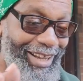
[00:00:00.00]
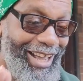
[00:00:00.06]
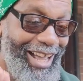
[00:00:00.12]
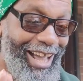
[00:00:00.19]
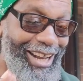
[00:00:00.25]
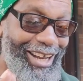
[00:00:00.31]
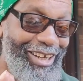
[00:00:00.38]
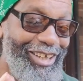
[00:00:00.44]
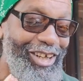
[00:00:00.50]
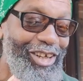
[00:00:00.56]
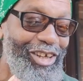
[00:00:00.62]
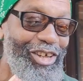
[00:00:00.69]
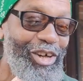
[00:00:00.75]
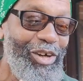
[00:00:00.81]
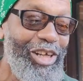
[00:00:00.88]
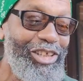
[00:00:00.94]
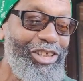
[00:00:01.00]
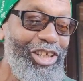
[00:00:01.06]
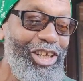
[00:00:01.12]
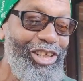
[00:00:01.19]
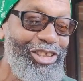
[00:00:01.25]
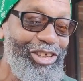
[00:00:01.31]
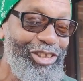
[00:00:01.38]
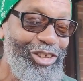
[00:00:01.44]
I, you know, it's the
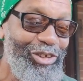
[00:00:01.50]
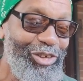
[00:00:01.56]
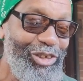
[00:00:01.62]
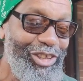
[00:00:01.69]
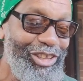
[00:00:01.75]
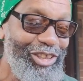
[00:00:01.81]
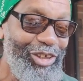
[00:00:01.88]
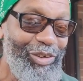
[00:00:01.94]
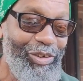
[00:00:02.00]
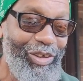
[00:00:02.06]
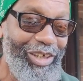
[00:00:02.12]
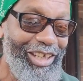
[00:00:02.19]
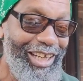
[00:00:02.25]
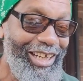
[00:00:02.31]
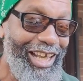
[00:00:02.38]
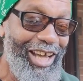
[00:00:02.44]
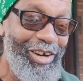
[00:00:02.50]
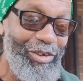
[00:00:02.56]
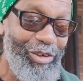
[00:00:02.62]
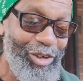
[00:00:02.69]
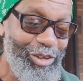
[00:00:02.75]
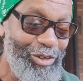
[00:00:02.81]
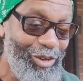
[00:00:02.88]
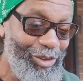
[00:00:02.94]
institution. So, and I don't
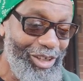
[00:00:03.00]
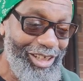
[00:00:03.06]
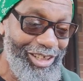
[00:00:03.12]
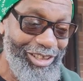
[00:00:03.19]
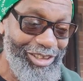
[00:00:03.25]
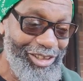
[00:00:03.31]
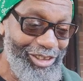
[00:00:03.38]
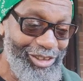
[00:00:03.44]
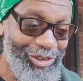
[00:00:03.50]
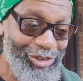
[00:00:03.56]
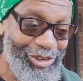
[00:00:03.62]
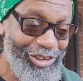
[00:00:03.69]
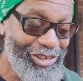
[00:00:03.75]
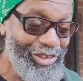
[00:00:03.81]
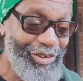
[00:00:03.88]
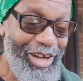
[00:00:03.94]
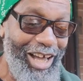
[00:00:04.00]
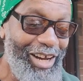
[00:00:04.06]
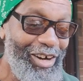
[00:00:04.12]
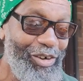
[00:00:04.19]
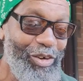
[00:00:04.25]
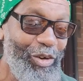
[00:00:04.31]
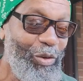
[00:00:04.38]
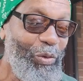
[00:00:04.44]
control that institution. So I
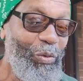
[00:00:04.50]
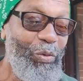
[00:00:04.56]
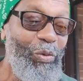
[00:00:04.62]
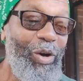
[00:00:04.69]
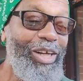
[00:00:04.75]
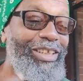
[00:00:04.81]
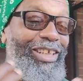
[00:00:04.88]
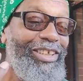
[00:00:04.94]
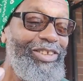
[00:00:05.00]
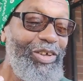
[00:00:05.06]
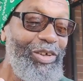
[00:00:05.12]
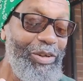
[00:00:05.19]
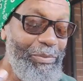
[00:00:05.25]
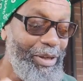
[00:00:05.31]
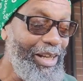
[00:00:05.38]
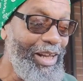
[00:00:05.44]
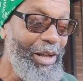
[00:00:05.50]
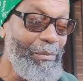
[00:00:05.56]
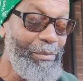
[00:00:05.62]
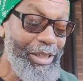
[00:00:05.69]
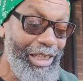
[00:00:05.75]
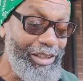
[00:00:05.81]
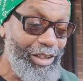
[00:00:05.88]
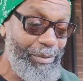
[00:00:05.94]
don't know what that's going to be.
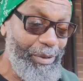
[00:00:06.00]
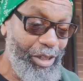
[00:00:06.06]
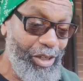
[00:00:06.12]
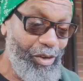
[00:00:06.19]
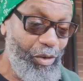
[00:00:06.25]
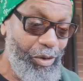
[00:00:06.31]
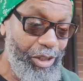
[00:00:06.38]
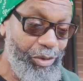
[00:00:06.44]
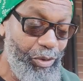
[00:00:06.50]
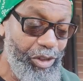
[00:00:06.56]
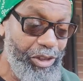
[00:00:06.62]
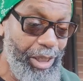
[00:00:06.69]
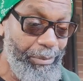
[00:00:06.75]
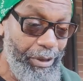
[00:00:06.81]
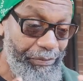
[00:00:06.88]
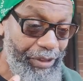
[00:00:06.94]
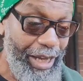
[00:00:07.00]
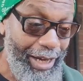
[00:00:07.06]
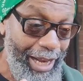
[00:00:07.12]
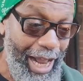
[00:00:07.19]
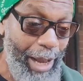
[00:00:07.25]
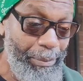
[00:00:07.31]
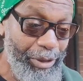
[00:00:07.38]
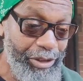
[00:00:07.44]
But that's going to be a glorious workshop. If that
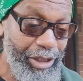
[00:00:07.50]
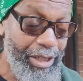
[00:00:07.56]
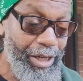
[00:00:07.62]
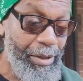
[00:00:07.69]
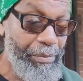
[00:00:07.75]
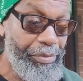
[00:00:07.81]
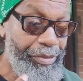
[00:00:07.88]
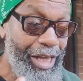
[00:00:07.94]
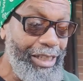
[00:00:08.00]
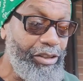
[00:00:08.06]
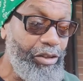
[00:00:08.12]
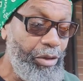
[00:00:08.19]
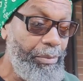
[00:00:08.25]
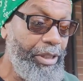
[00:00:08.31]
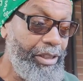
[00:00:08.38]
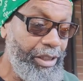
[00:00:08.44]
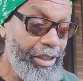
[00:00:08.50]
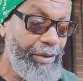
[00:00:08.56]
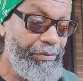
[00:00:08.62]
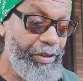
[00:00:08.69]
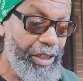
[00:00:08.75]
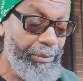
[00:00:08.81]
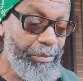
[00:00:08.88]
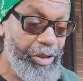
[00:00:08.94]
happens, that's going to be
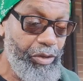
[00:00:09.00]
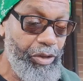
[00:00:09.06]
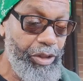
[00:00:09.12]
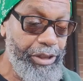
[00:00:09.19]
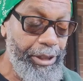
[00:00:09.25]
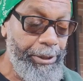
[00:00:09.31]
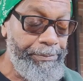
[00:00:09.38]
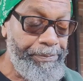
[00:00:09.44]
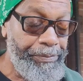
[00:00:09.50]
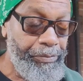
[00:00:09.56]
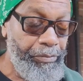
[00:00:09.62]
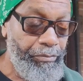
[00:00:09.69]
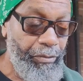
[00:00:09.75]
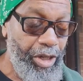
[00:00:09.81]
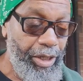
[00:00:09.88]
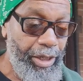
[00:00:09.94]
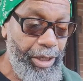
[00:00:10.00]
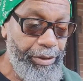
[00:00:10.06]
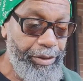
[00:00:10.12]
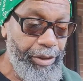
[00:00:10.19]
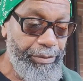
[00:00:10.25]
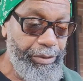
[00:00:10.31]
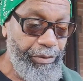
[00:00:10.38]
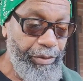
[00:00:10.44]
significant because uh,
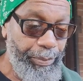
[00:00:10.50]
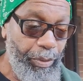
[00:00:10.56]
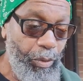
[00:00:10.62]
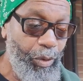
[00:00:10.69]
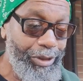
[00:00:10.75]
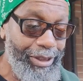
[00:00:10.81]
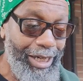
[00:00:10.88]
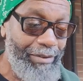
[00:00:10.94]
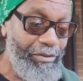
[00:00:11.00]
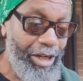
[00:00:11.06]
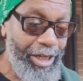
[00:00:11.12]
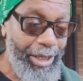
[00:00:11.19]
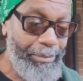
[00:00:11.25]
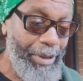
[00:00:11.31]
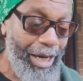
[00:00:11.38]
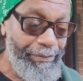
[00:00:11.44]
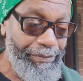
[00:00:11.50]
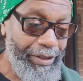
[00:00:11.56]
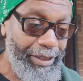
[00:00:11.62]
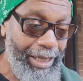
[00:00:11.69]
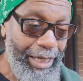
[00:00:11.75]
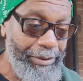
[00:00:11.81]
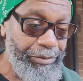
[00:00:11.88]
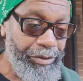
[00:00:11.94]
the, the report that I write up after
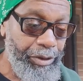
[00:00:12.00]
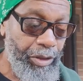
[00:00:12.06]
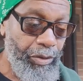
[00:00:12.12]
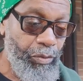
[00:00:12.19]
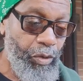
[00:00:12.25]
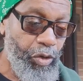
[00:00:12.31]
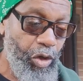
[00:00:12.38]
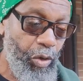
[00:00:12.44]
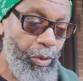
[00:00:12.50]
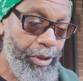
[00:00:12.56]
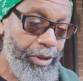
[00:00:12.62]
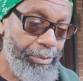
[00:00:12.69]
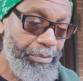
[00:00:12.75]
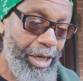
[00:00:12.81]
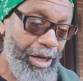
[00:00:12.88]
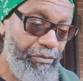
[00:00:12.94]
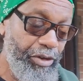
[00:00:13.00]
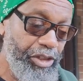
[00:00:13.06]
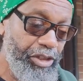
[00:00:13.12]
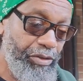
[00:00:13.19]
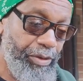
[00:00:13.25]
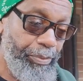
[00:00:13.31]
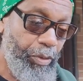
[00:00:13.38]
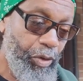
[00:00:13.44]
that will go with my
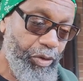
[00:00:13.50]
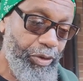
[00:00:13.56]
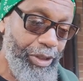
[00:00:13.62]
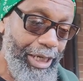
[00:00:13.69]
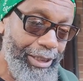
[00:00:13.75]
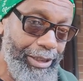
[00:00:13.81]
original report that I